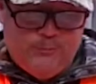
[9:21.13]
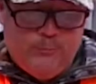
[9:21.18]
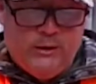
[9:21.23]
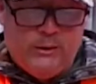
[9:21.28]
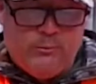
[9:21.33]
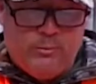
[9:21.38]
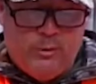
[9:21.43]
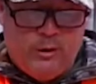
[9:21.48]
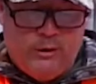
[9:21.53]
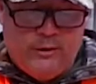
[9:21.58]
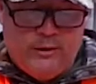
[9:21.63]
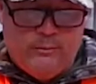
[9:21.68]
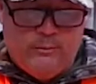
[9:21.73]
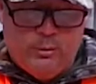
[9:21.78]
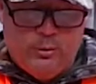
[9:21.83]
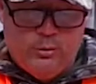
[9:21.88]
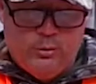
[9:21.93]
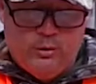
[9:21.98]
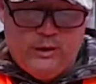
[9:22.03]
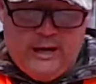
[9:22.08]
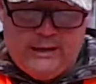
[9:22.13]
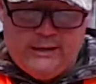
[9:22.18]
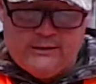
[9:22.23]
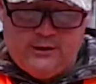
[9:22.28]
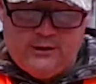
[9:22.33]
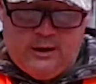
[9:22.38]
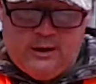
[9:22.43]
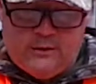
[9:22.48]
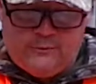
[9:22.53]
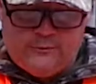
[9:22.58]
Big brother Boo got
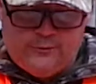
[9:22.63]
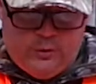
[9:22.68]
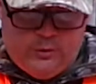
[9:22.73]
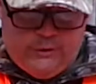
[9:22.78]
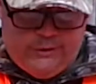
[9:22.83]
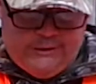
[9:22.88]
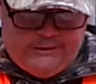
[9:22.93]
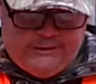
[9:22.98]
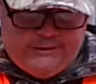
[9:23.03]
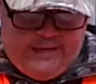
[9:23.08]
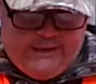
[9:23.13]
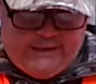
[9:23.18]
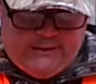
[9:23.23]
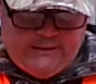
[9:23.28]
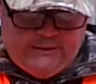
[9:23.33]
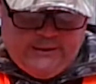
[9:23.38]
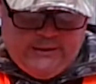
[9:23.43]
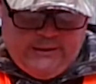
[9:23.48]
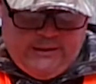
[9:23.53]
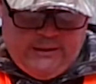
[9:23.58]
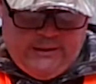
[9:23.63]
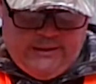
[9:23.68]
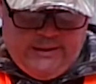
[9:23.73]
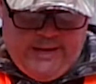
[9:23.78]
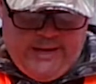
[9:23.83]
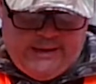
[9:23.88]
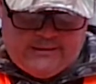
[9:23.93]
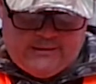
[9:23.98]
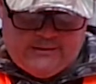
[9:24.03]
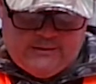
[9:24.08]
his arms folded tight.
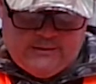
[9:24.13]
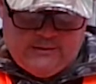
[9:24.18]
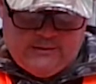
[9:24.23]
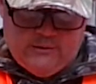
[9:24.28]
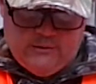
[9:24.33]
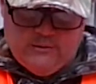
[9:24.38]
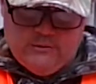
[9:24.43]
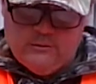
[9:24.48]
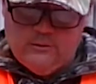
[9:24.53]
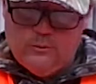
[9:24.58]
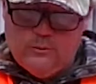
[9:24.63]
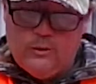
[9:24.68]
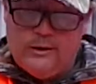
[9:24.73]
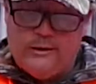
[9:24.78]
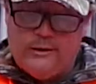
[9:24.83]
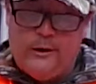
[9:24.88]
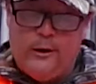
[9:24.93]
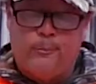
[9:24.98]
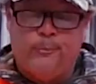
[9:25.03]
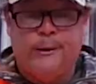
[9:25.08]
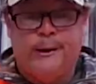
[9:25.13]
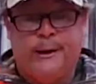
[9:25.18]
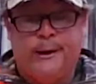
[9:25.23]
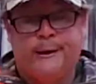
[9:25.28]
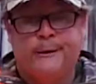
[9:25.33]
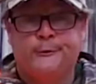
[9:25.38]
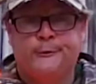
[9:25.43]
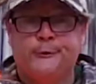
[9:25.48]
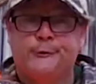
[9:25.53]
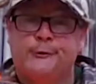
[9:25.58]
"Yes, where y'all
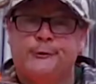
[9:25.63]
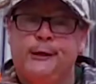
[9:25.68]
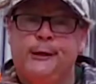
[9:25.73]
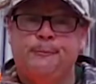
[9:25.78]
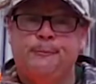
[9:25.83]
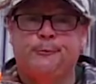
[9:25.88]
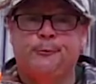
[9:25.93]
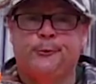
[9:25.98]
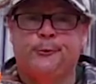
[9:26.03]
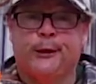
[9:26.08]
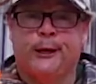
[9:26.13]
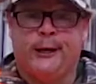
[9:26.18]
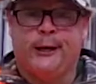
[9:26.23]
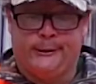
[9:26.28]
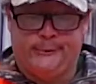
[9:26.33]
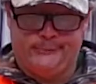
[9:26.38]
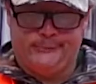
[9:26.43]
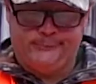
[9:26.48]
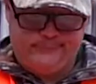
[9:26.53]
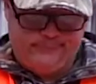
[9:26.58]
planning to sleep tonight?"